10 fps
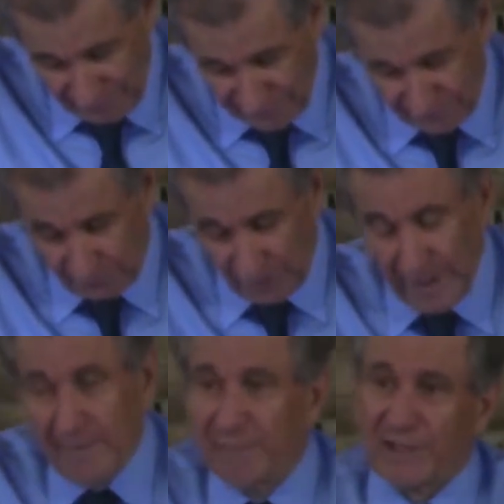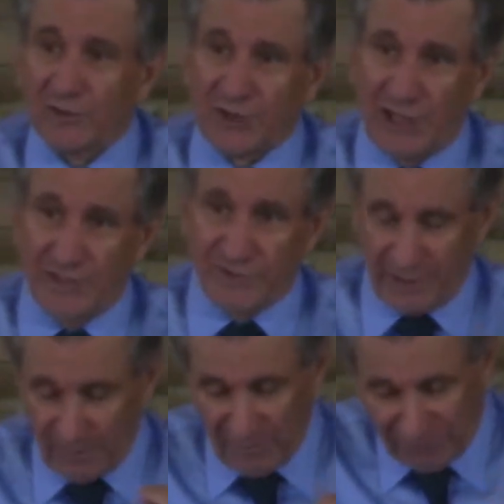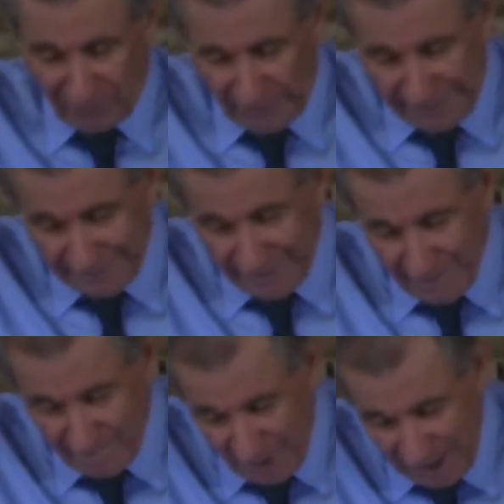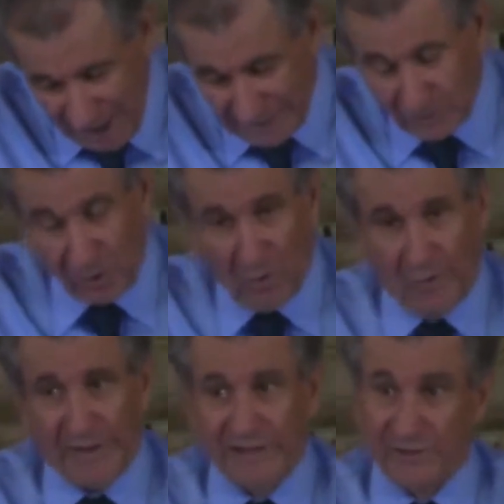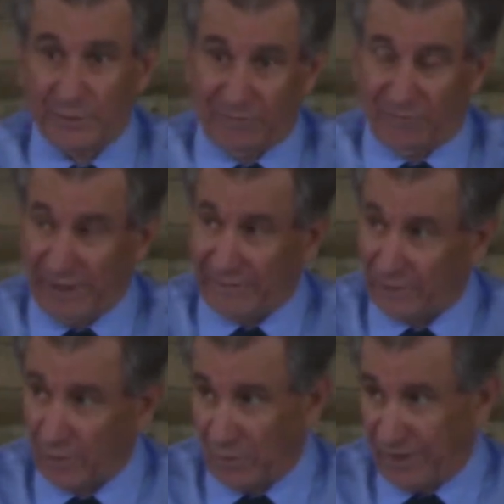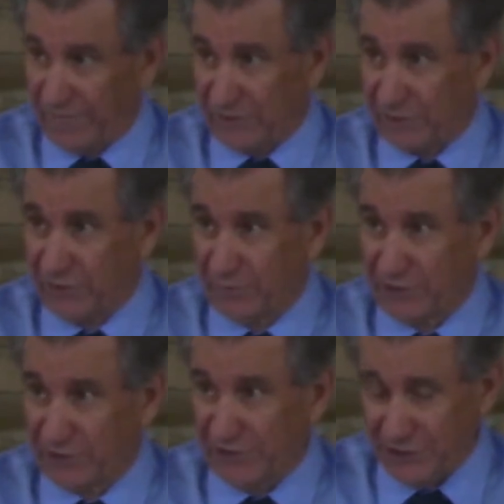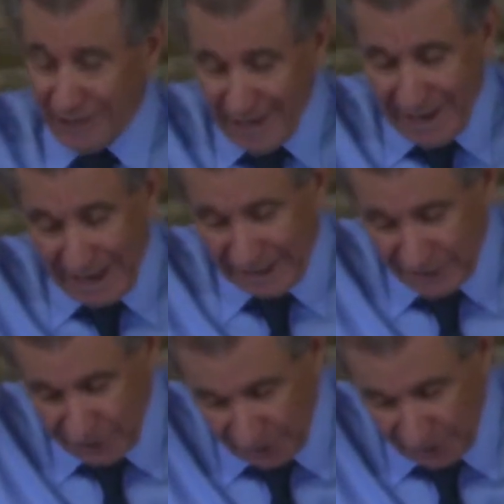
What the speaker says: Israel, because he's going to reflect my glory. He's going to reflect the glory of his new position, and he's